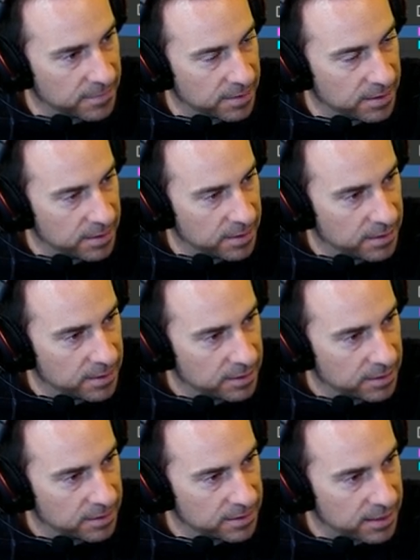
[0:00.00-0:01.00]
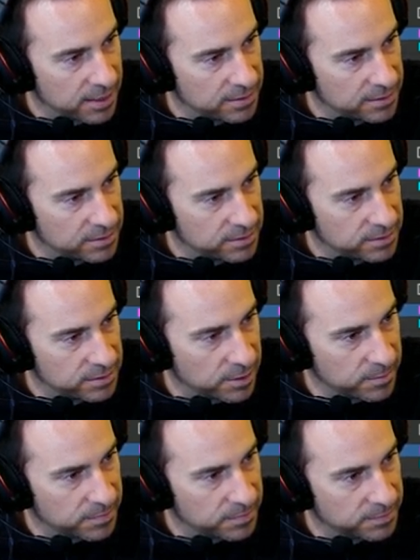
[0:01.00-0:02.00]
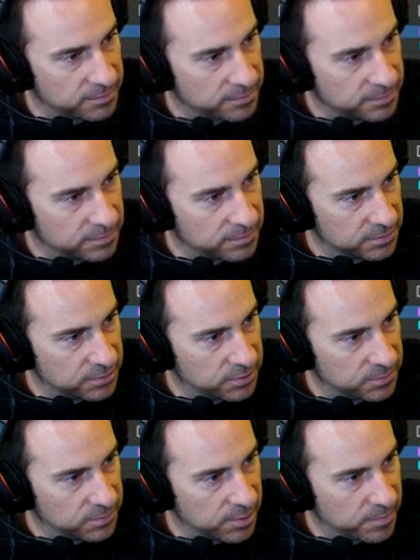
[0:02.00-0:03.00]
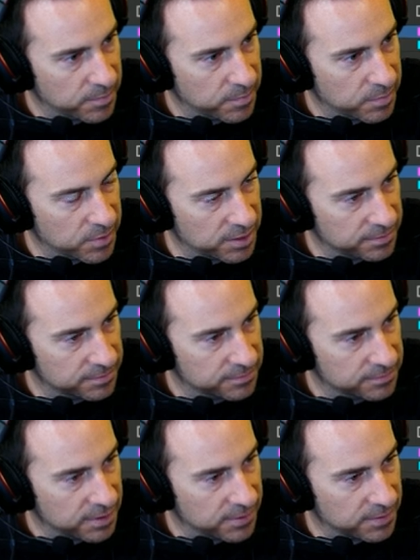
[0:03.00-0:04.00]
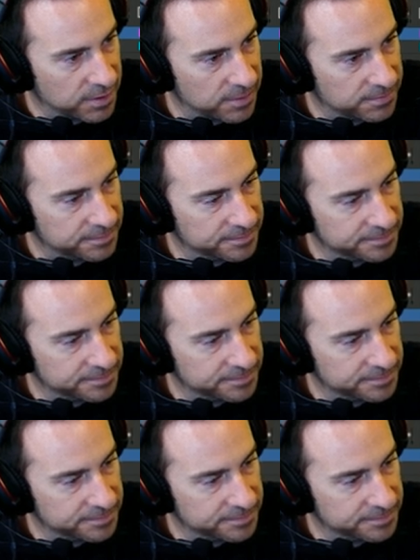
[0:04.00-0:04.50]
go. Get that sharp to a point. There we go.